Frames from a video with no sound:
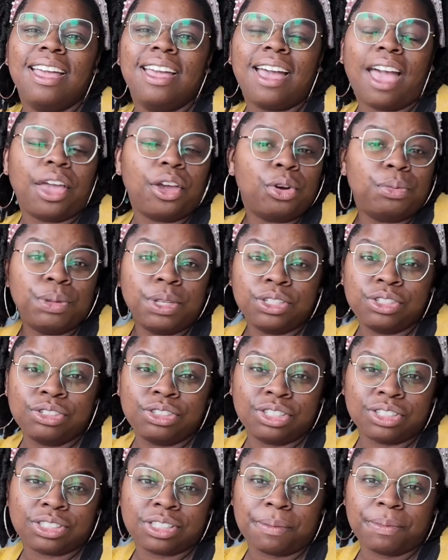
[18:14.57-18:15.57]
I hope that you
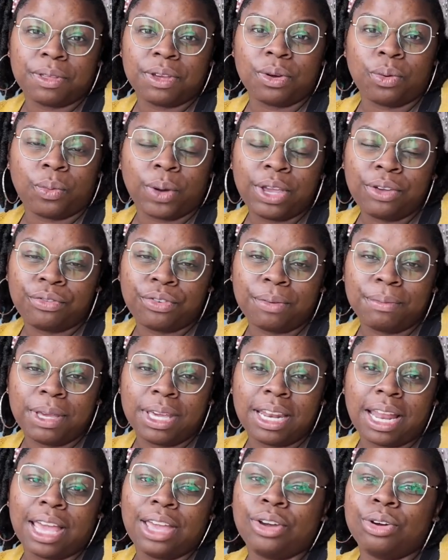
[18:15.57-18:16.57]
took something away from
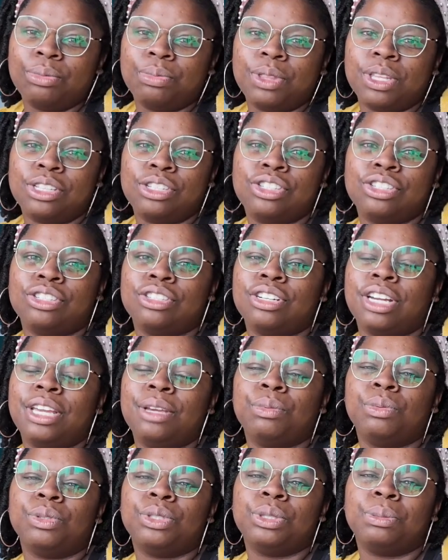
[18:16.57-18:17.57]
it. I hope that you're
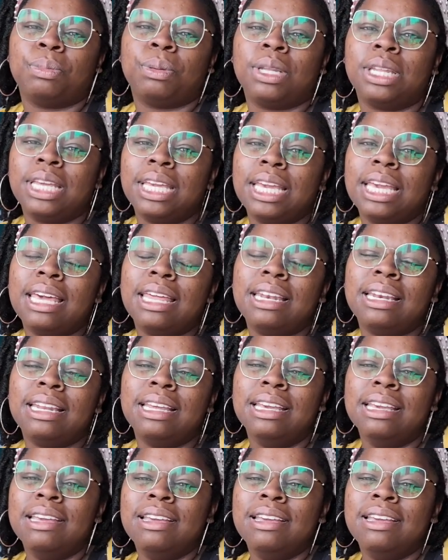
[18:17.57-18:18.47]
able to plan